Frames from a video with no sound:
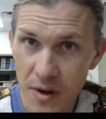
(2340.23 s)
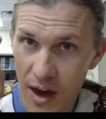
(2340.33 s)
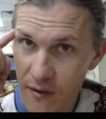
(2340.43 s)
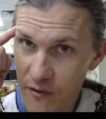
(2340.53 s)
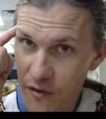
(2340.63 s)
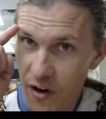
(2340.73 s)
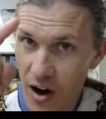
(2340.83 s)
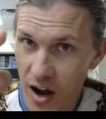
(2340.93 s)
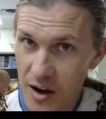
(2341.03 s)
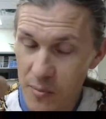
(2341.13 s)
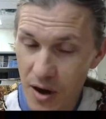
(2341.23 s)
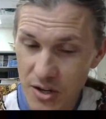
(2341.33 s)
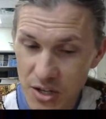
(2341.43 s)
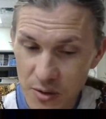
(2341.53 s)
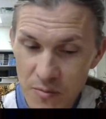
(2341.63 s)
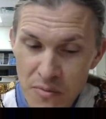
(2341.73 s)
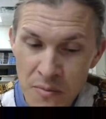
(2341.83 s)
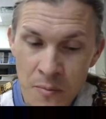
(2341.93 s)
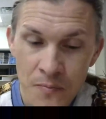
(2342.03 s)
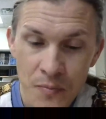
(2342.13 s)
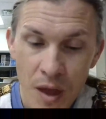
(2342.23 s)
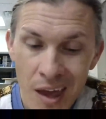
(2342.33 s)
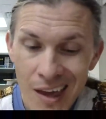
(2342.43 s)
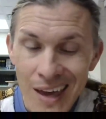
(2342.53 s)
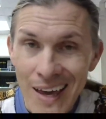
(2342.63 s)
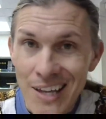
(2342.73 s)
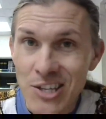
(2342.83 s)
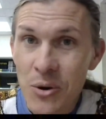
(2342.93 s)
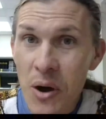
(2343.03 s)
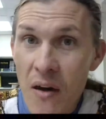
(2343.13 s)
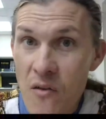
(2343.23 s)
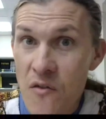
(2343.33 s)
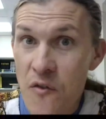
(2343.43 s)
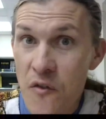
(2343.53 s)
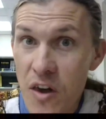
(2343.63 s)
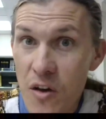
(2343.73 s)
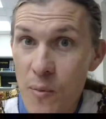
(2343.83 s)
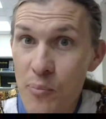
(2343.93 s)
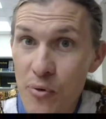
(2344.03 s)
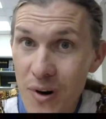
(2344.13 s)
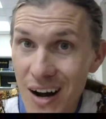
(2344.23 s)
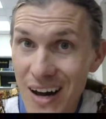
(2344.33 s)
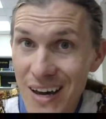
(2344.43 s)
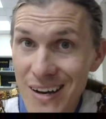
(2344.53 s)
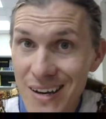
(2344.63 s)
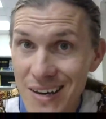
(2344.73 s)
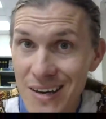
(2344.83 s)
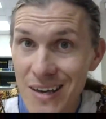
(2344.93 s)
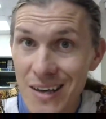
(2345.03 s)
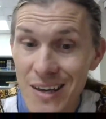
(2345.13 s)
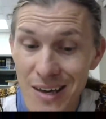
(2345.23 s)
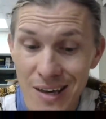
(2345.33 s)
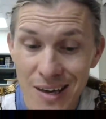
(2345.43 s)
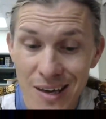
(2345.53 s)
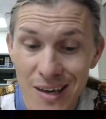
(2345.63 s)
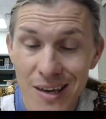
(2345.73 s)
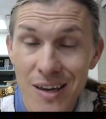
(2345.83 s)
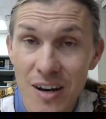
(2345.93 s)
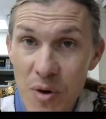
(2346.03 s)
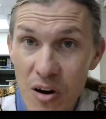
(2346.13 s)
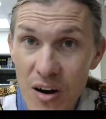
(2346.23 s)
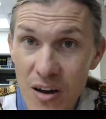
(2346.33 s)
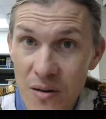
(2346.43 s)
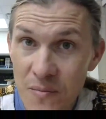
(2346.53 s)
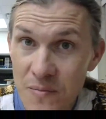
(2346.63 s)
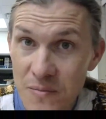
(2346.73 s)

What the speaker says: I haven't forgotten about you. Do you ever feel pride in America?